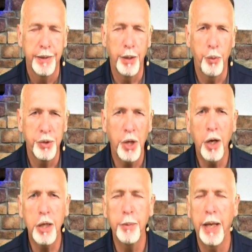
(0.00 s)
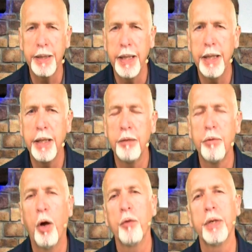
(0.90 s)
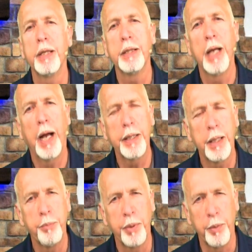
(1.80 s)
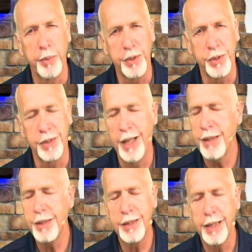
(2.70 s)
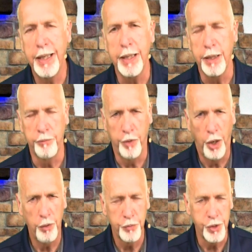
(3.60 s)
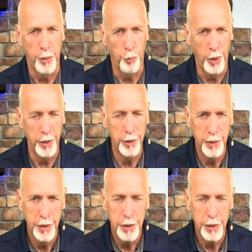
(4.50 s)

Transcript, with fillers: That we're talking about getting involved in godly purposes, not just getting involved somewhere,